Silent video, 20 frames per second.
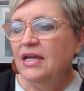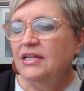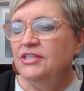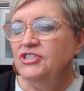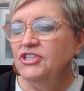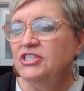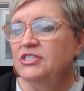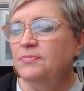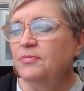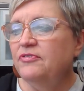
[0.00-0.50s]

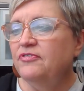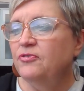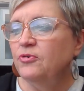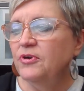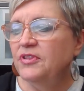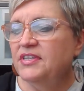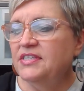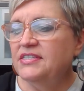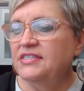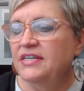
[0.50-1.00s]
Just before
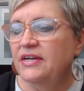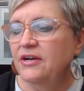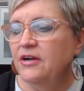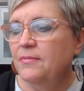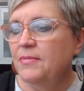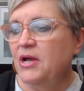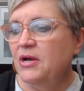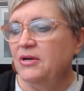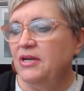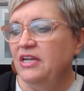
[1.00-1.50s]
the
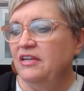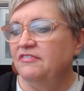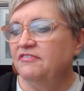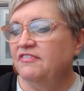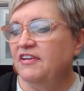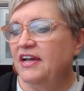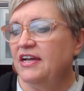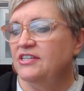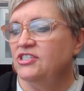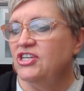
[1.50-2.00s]
ceremony,
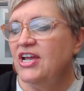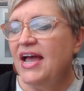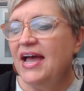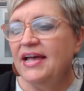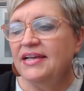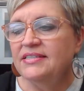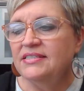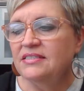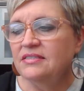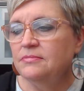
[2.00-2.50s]
Fudge
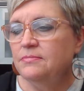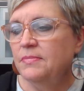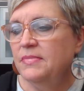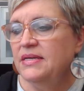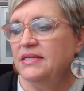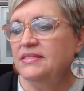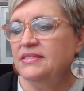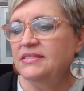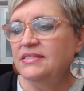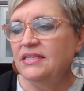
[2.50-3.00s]
asked
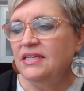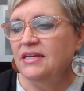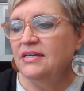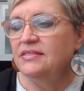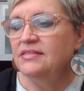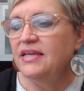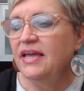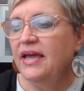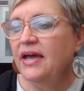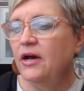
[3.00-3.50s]
Mitzi
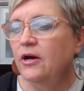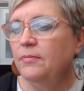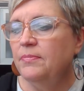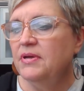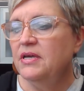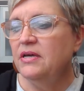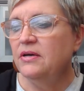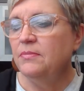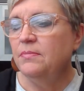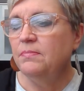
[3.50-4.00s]
to help
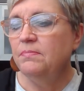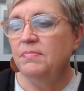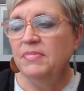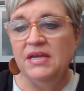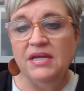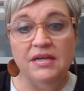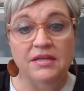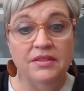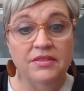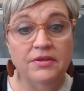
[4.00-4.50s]
him
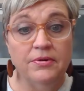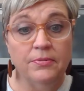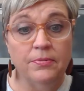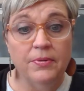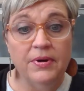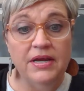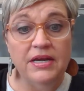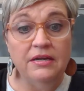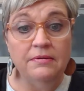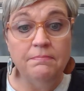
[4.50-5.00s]
be the
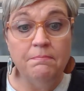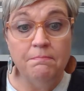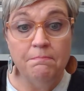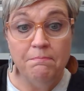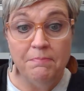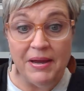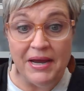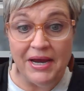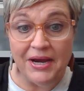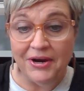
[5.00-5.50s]
ring
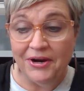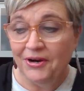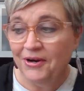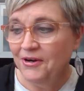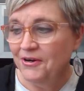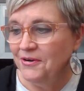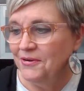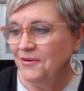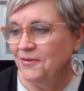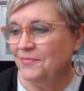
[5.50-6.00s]

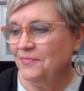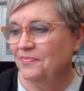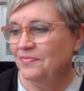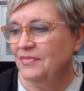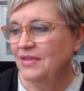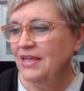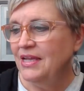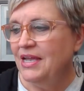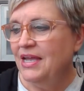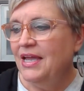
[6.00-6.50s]
bearer.
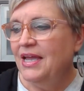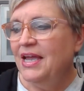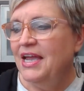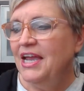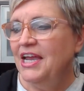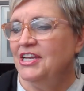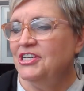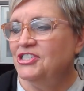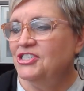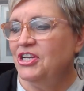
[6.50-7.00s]

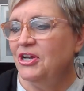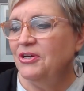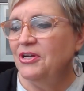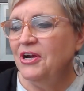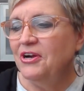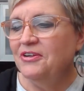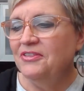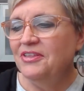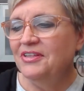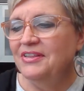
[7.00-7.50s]
He showed
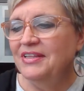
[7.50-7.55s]
her the